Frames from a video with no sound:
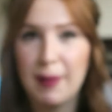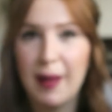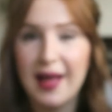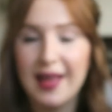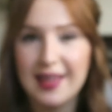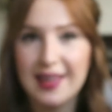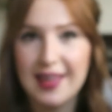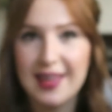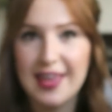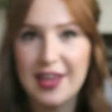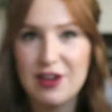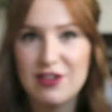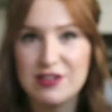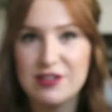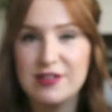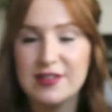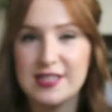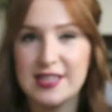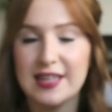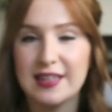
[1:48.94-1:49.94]
buying it here in
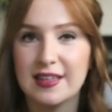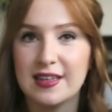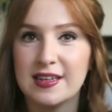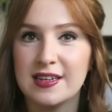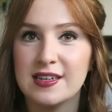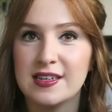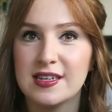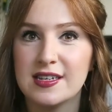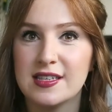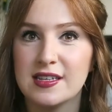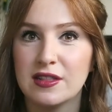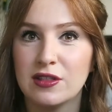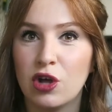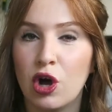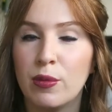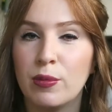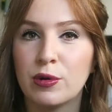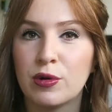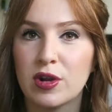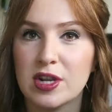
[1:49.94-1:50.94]
New Zealand is a
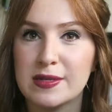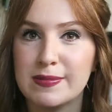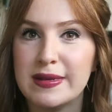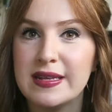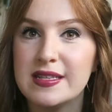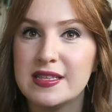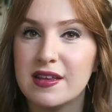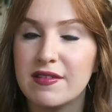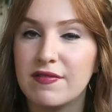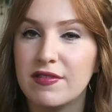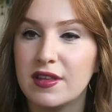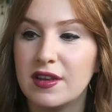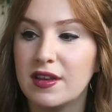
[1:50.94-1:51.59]
lot more expensive